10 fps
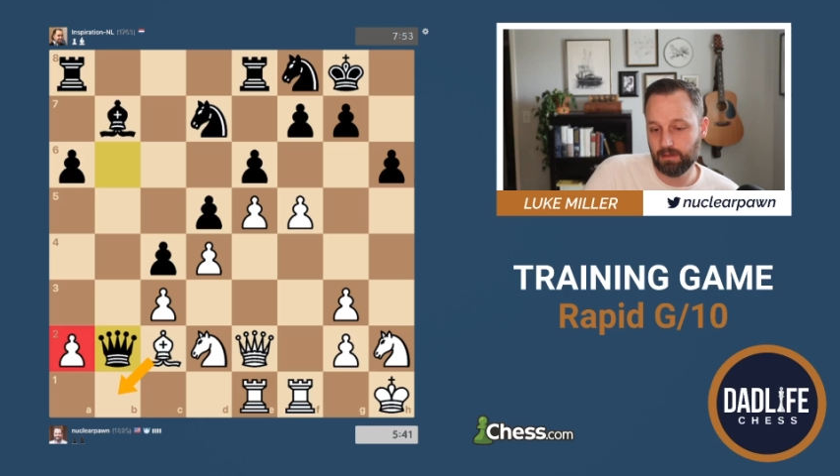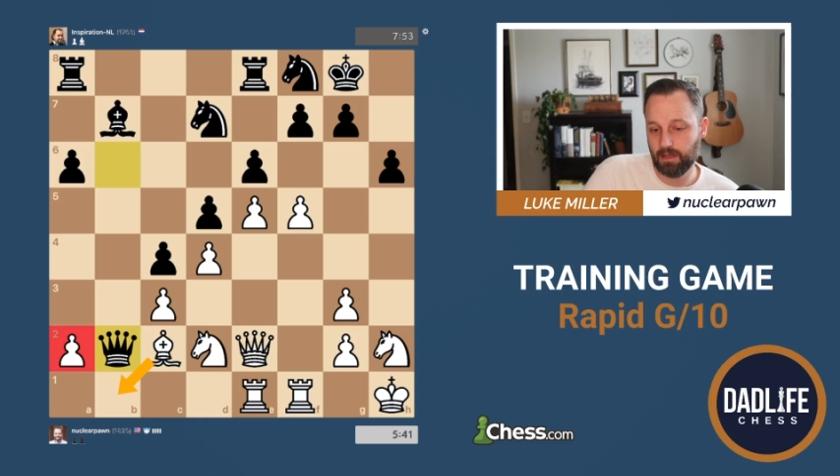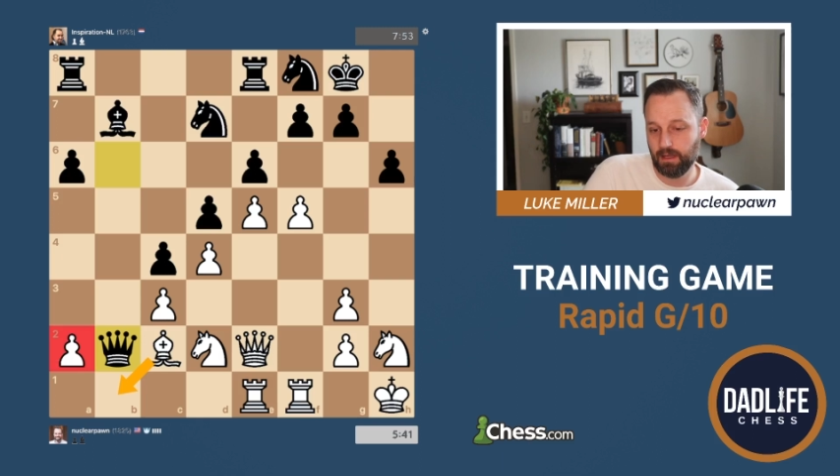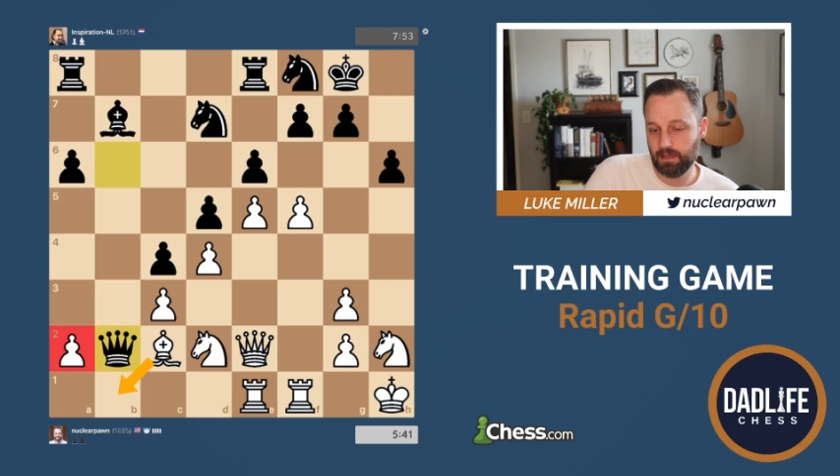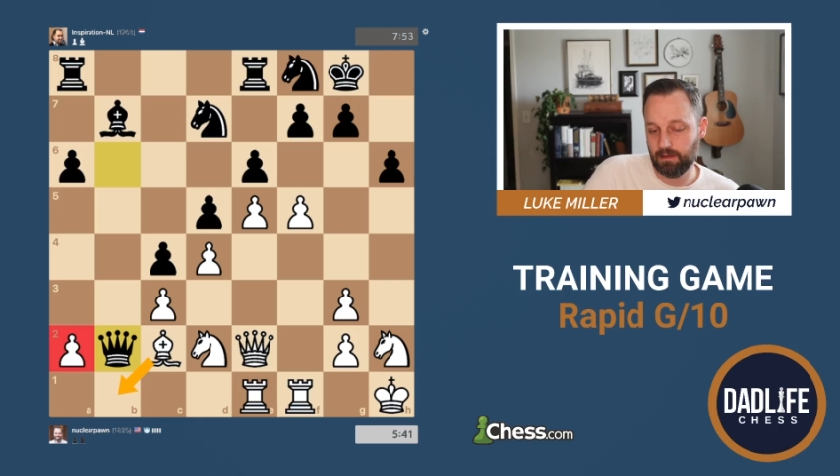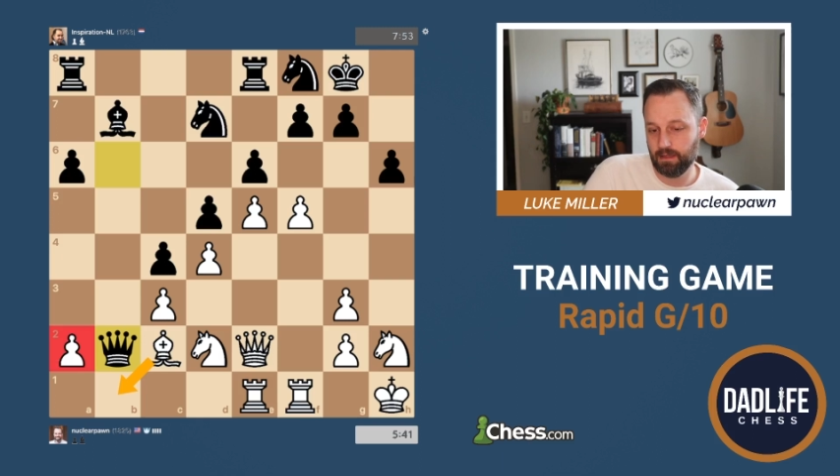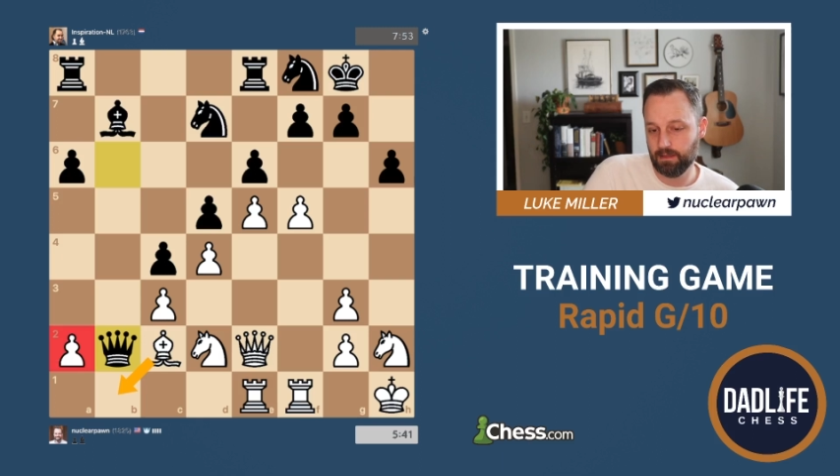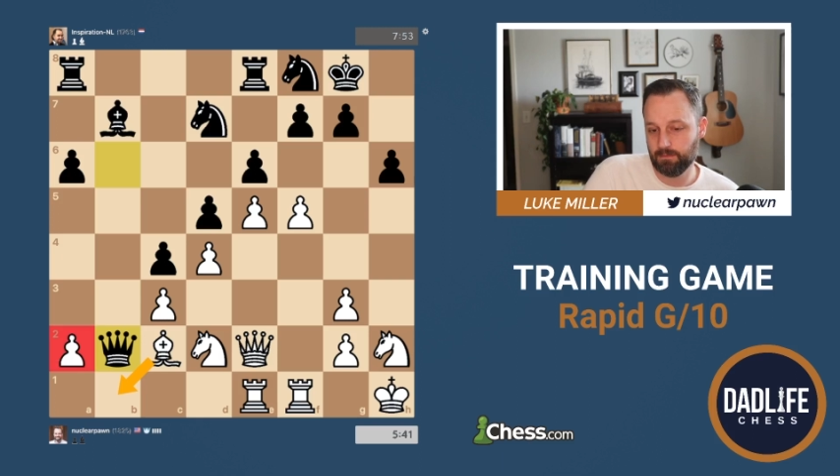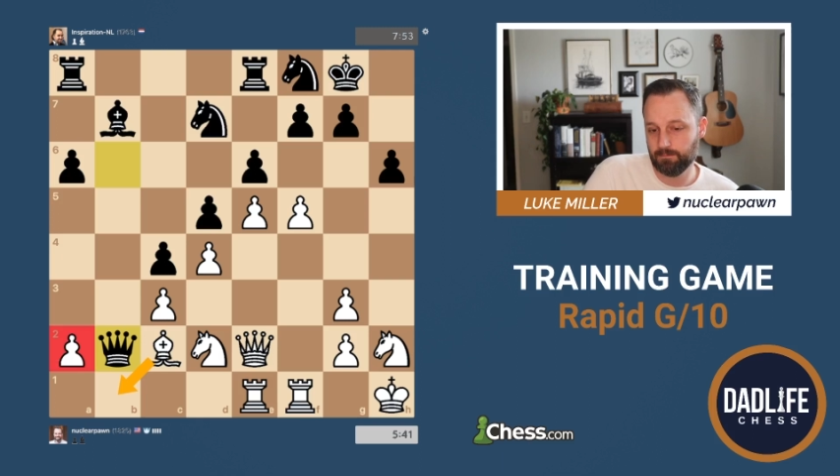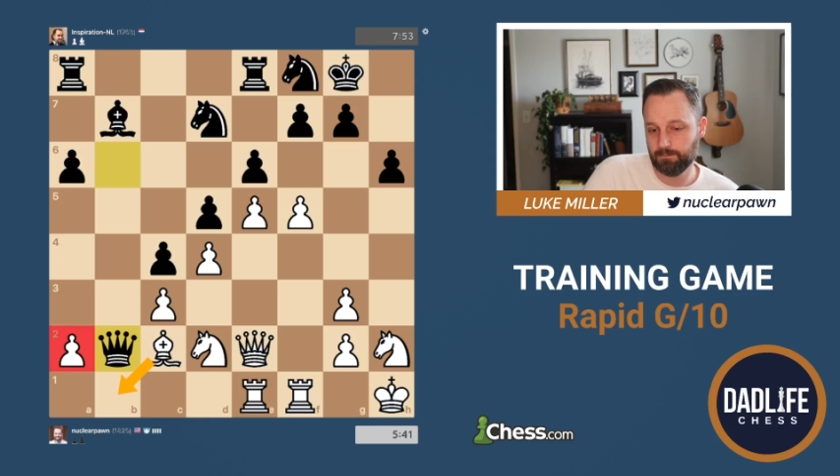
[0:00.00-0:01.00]
and
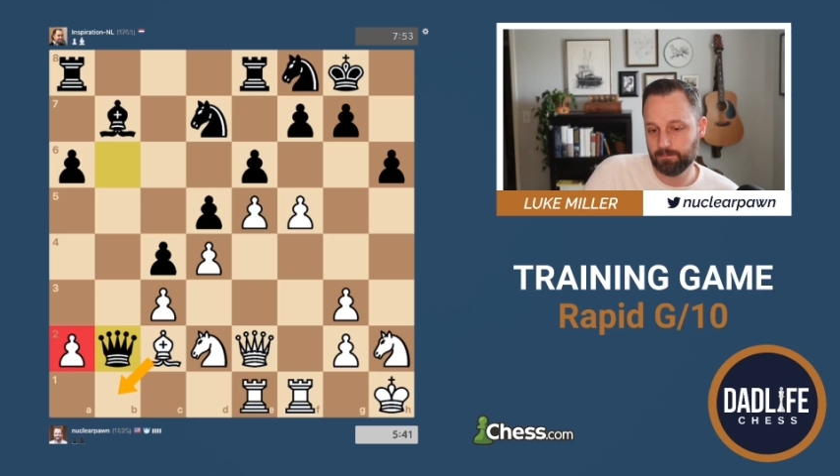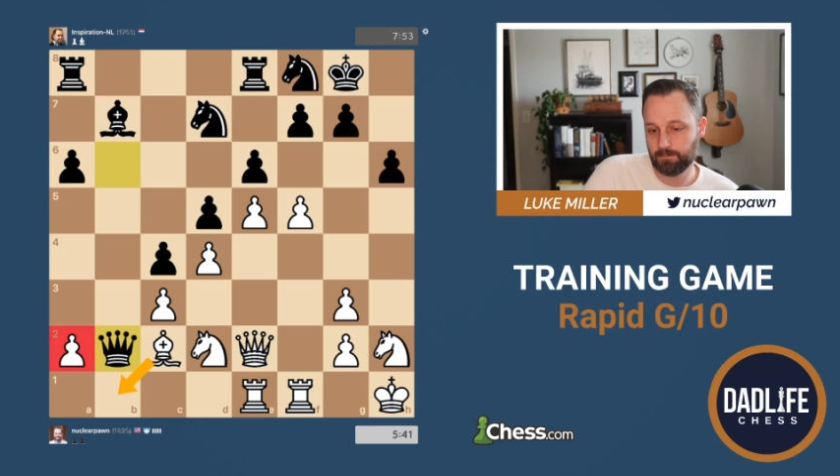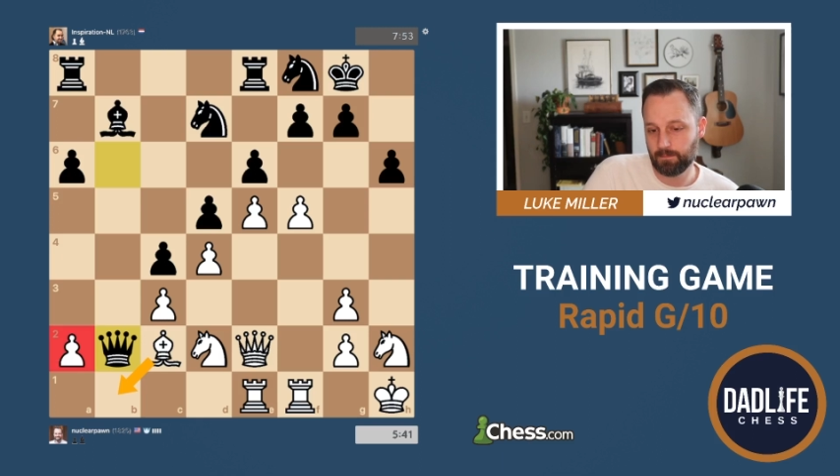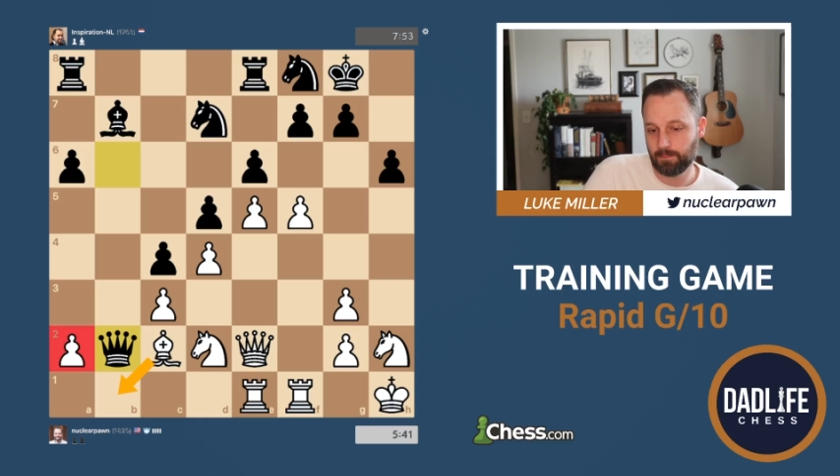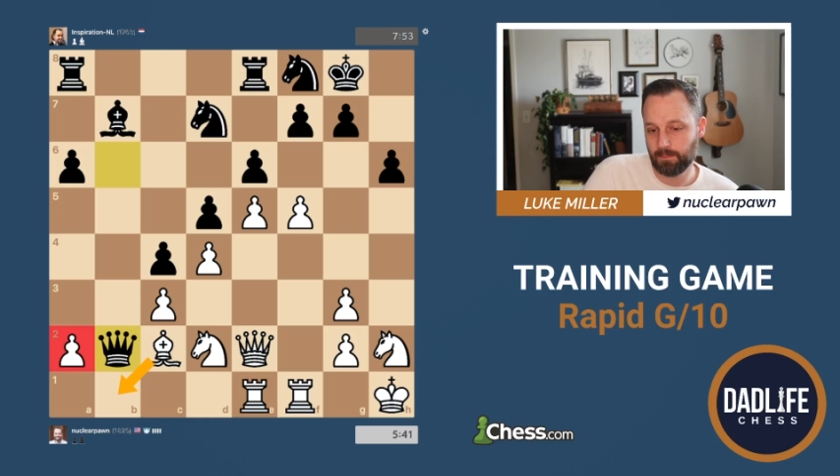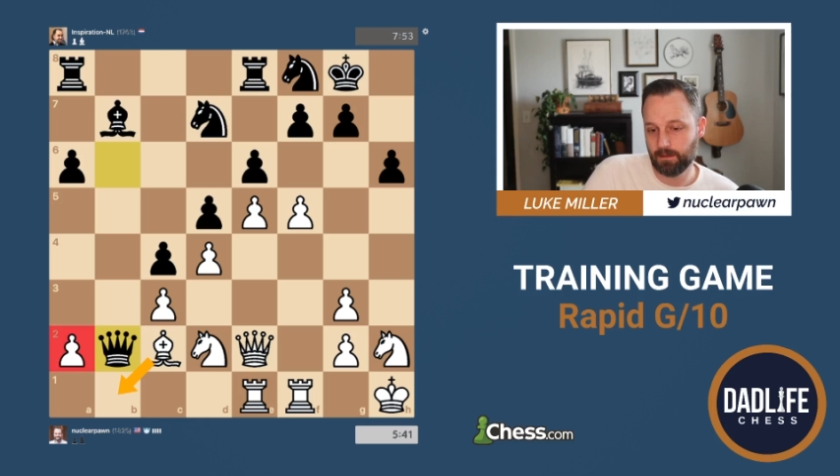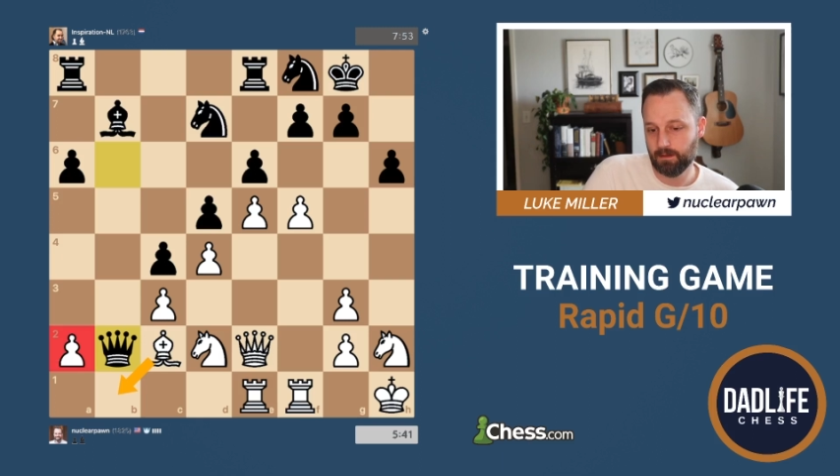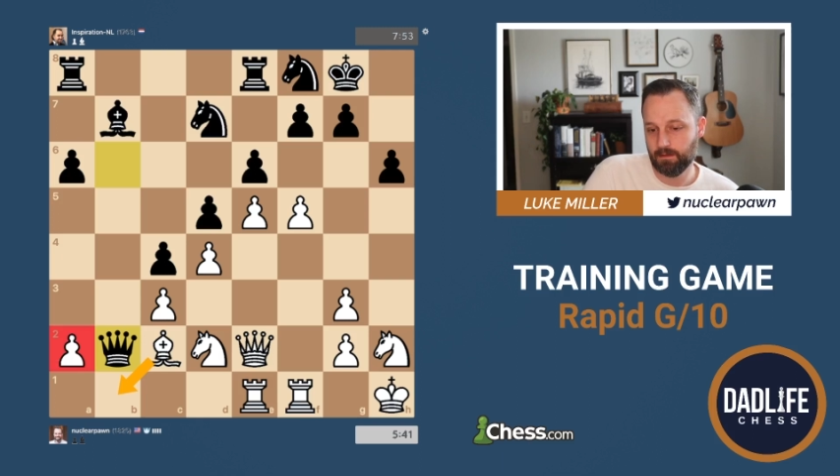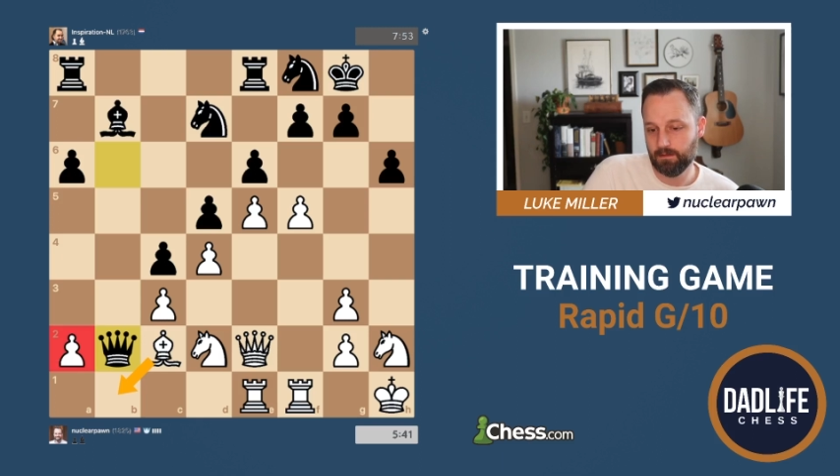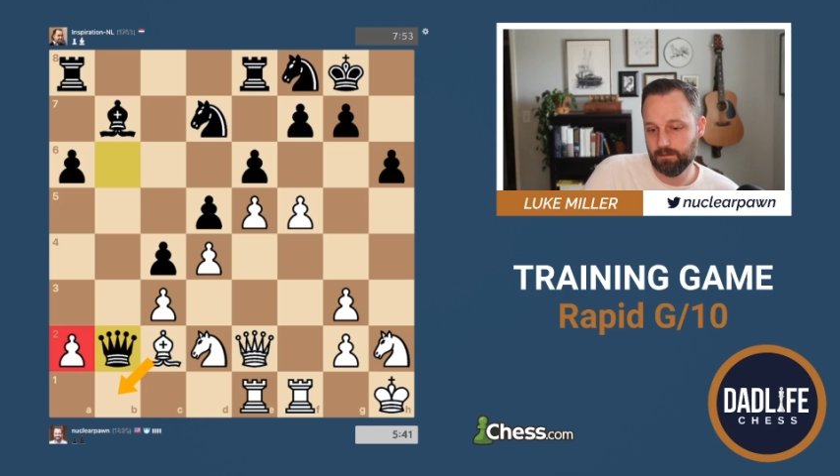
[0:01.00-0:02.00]
then
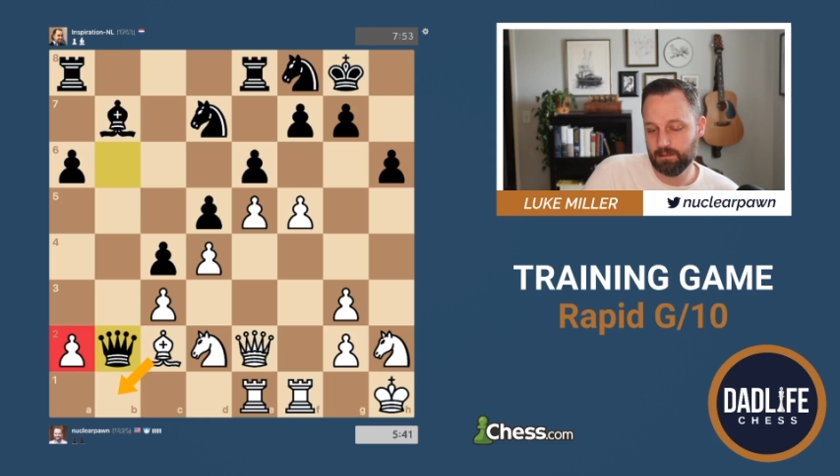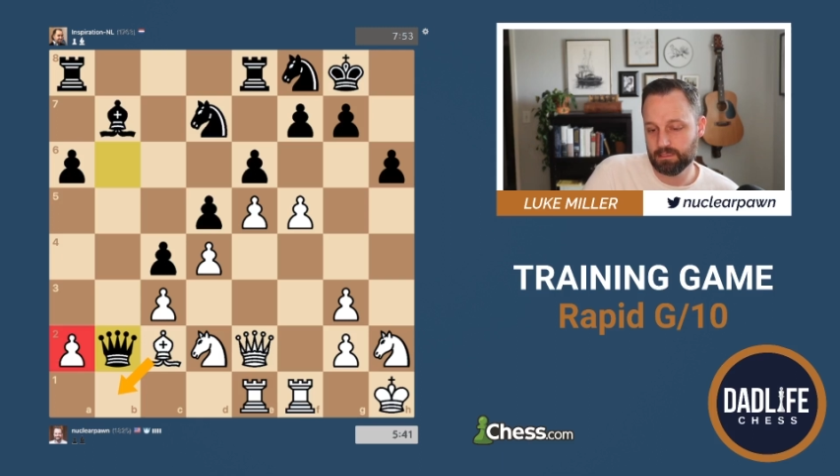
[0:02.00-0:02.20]
this